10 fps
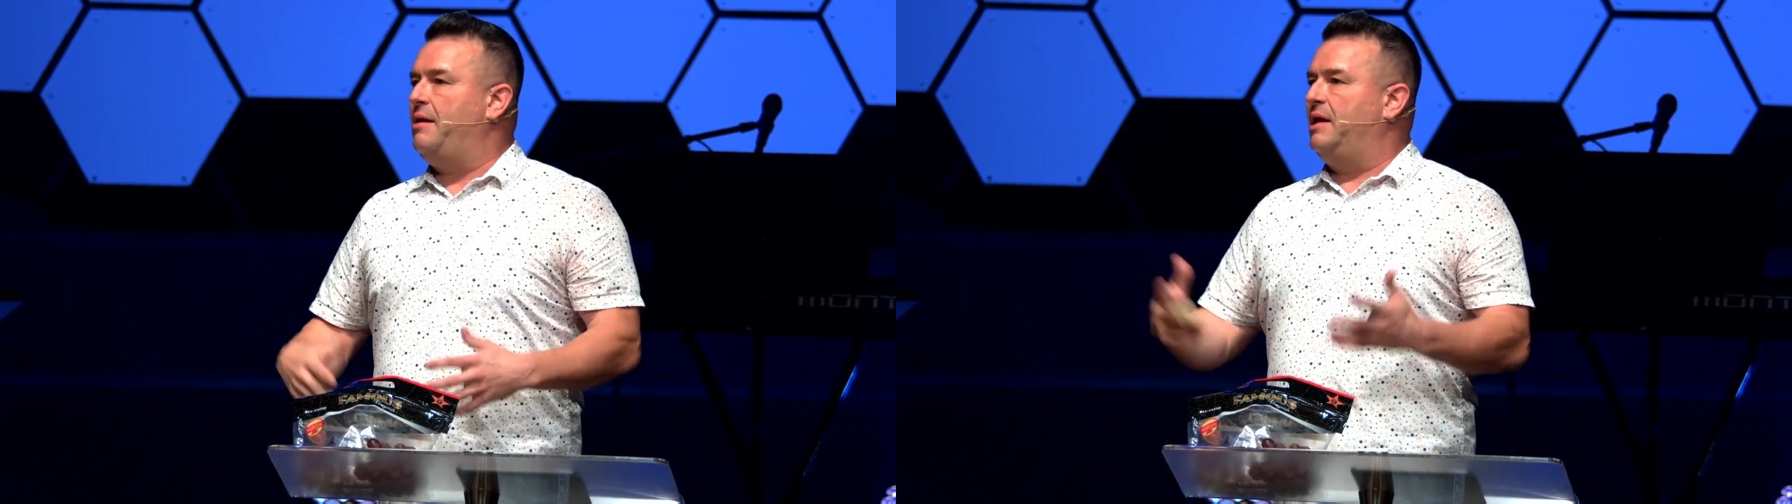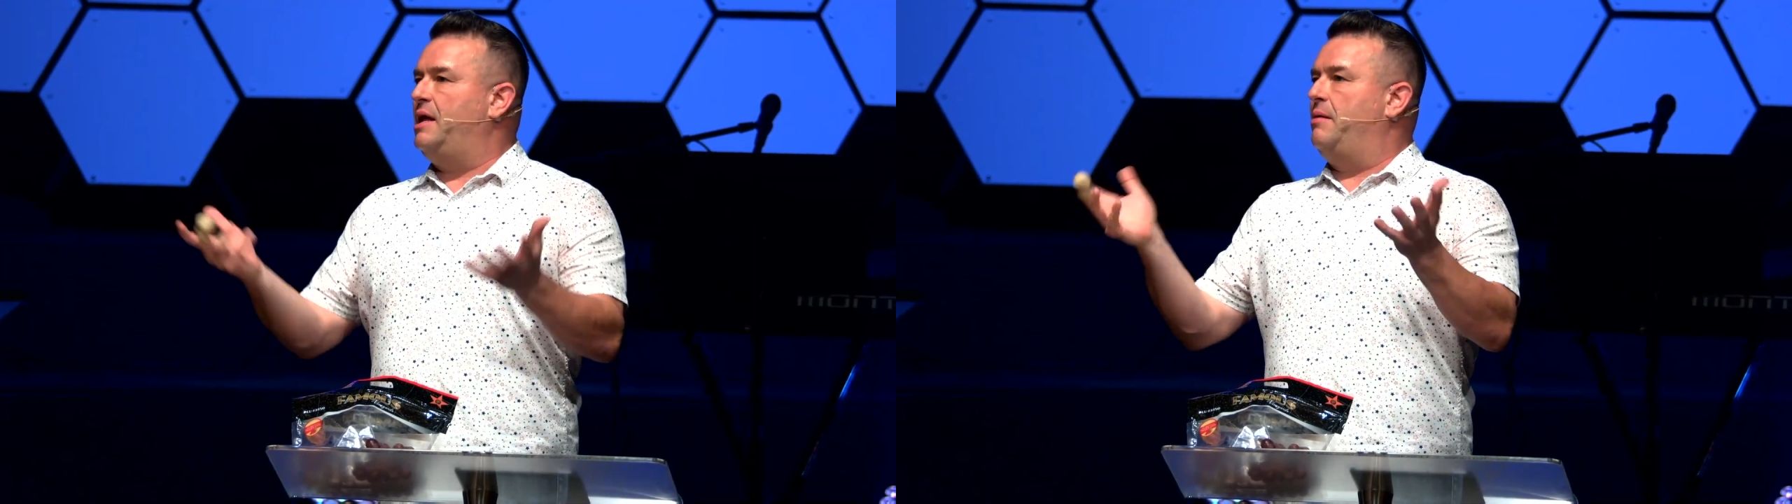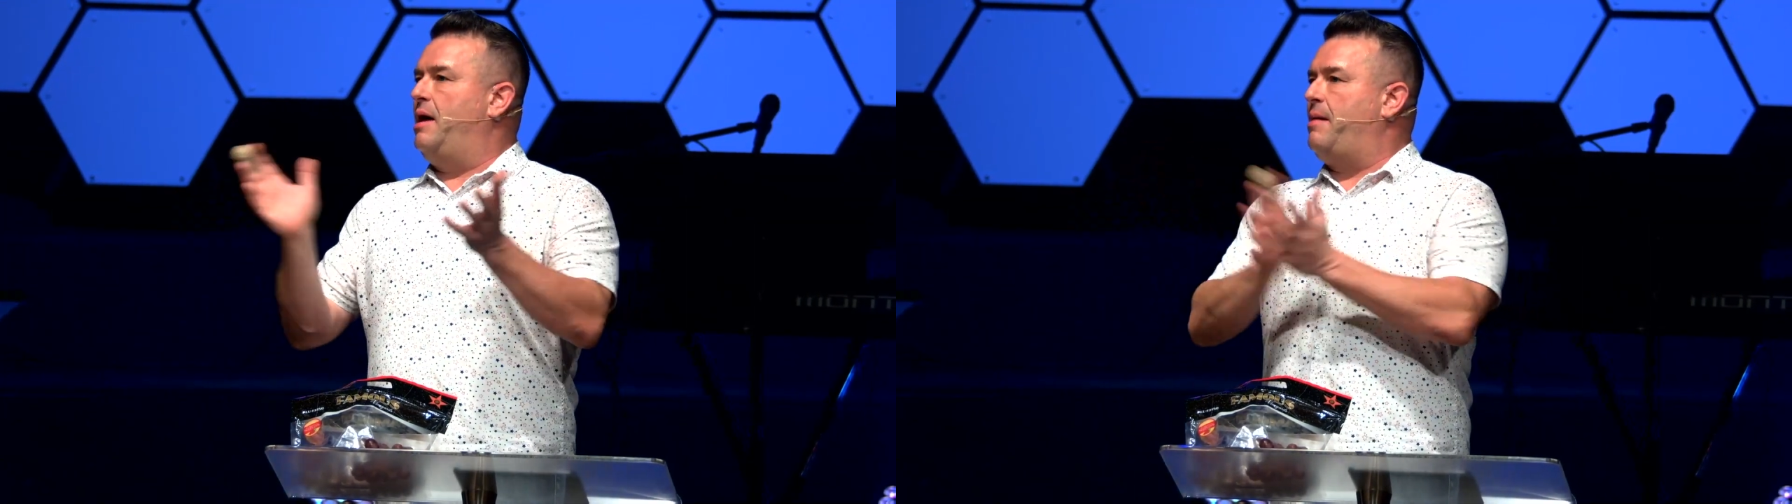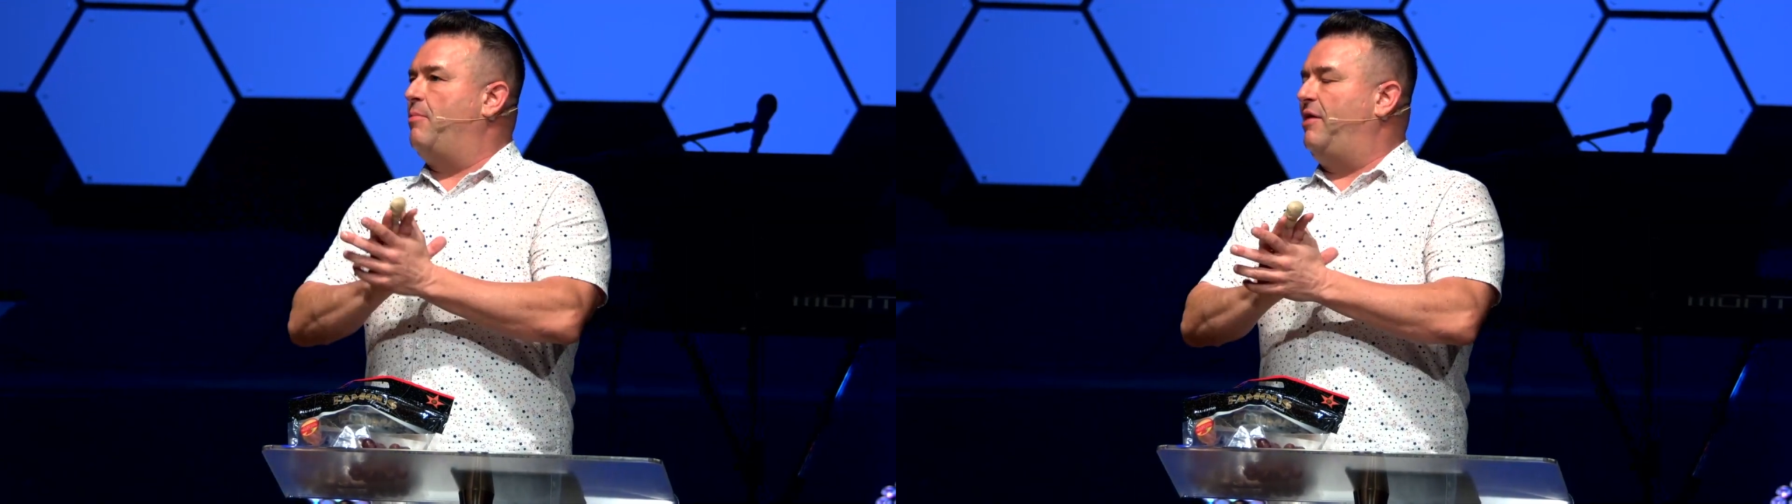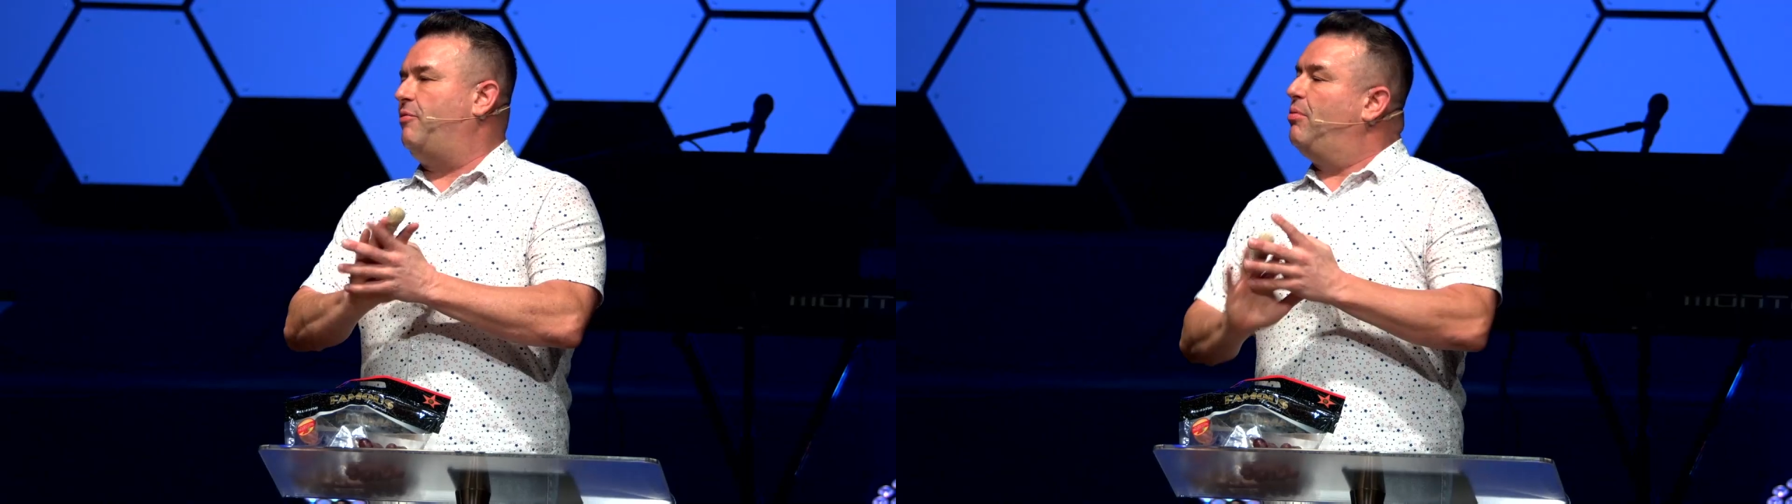
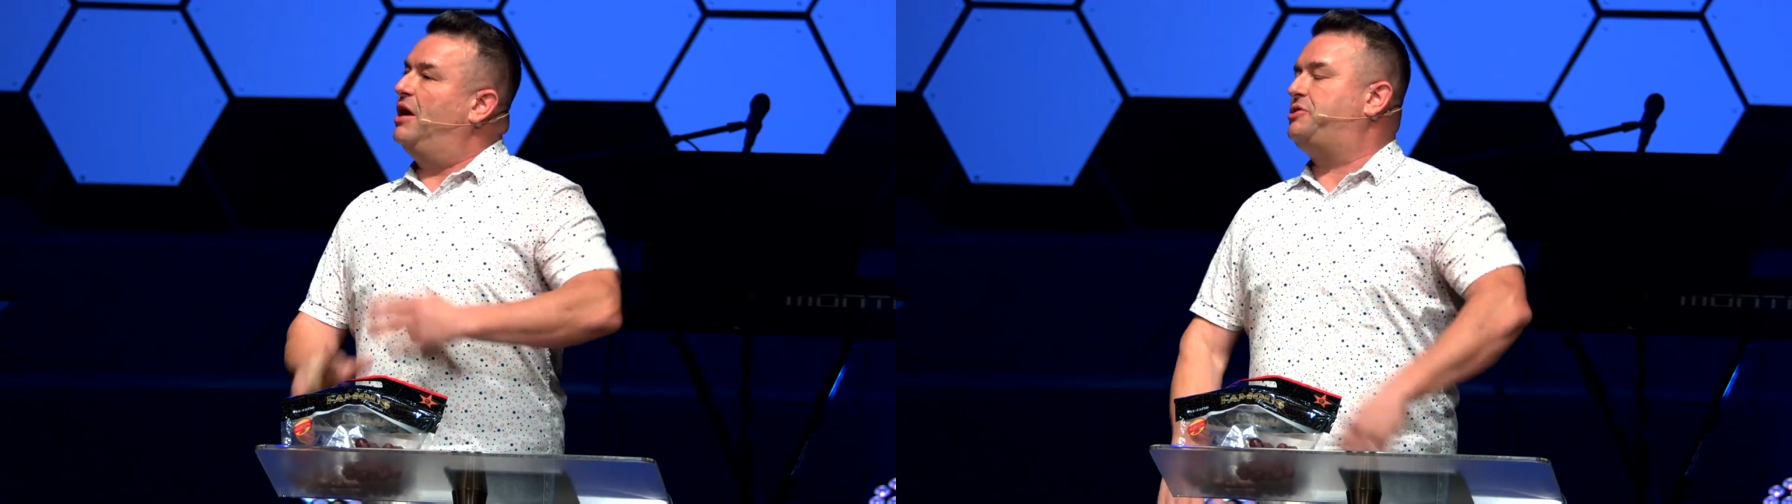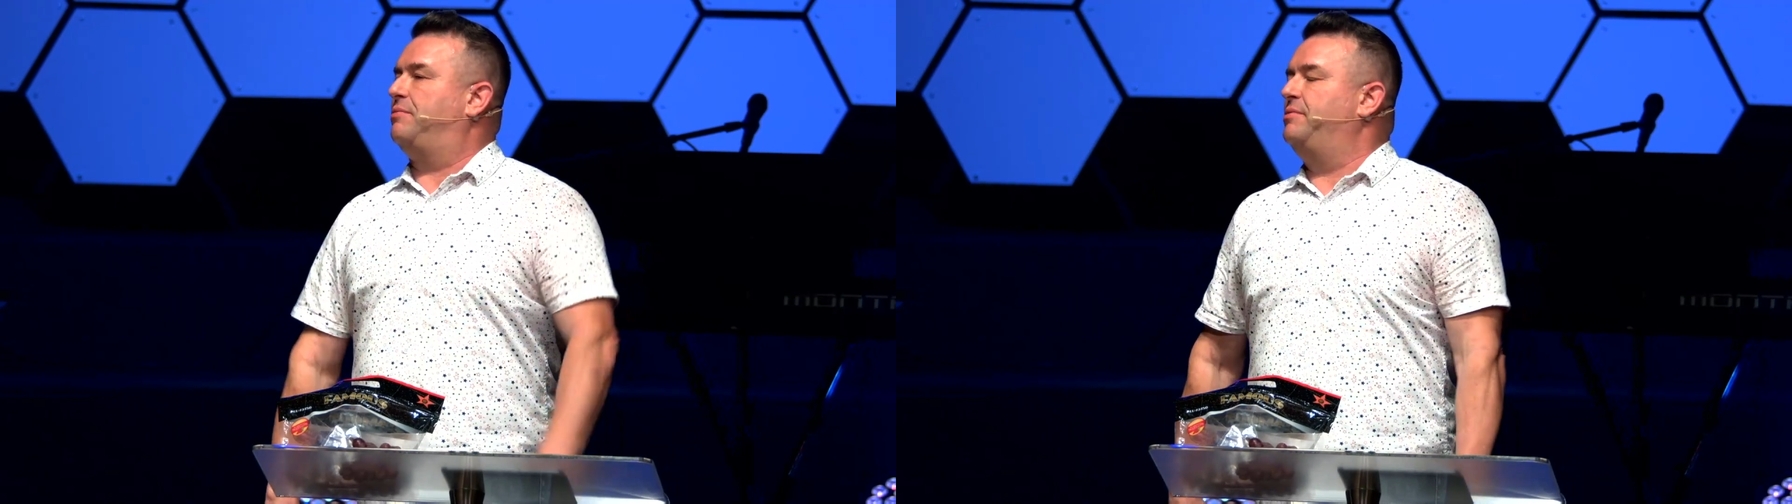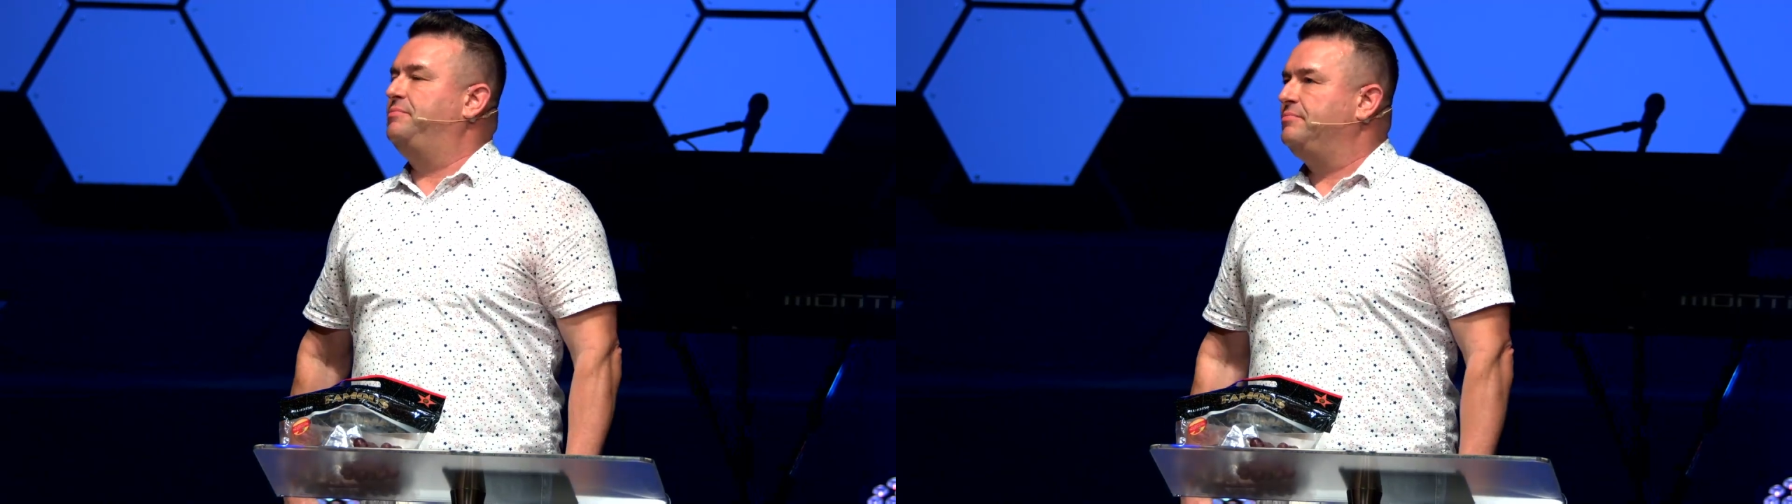I'm ready for brunch.